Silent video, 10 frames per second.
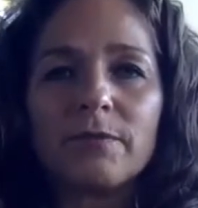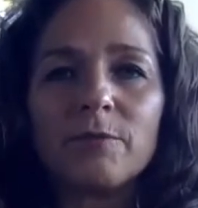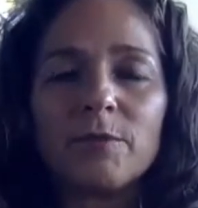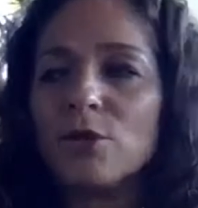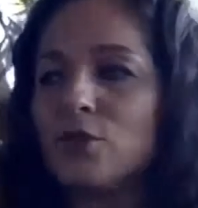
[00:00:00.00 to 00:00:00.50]

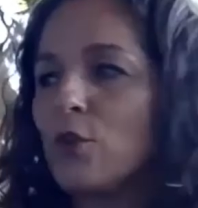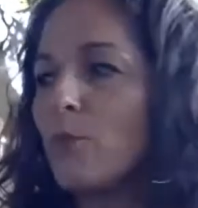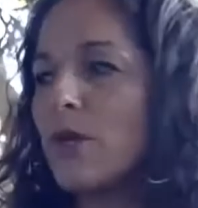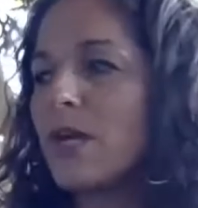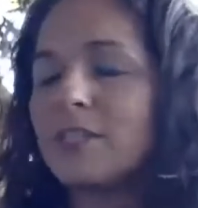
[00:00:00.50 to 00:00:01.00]
Because
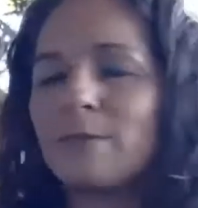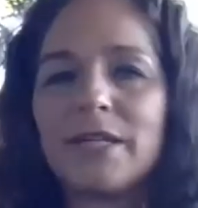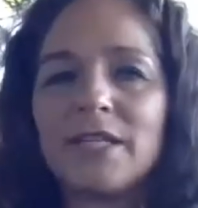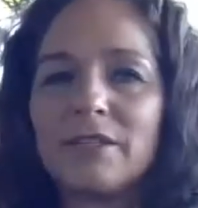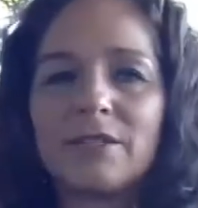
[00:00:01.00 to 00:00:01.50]
someone else might
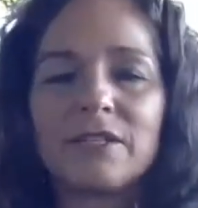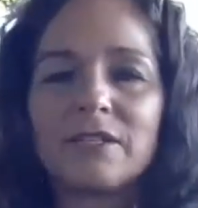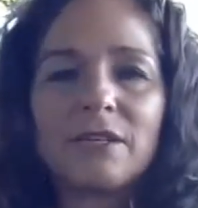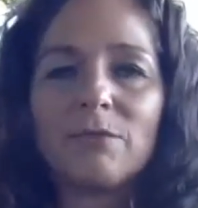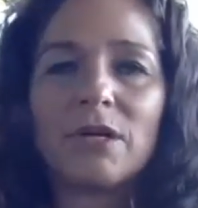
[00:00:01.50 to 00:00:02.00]
hear it and
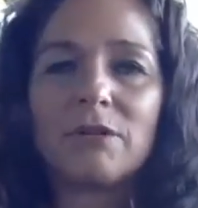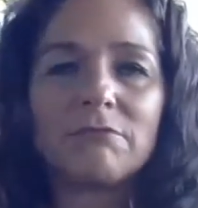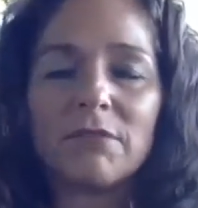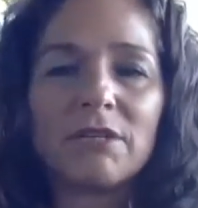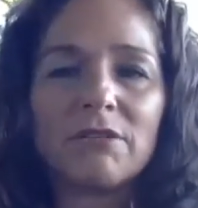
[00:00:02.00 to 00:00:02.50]
say, well,
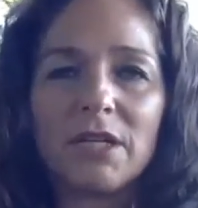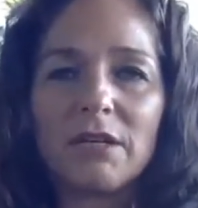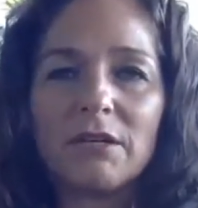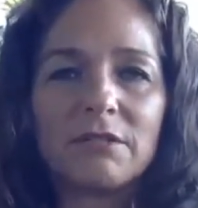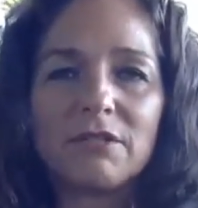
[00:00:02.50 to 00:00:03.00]
I don't
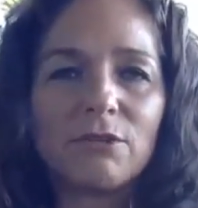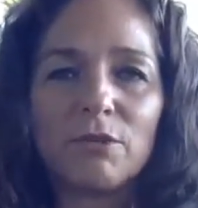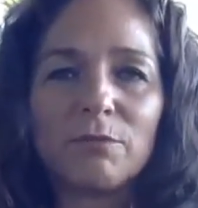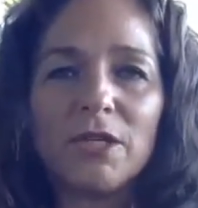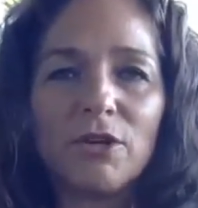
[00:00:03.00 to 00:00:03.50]
care. It doesn't
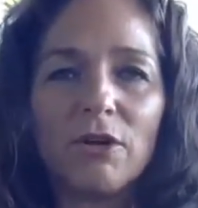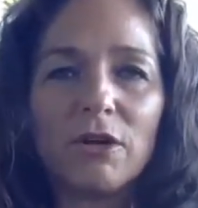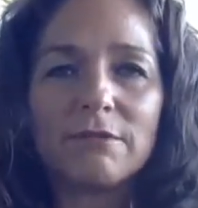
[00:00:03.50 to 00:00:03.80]
hurt me at all.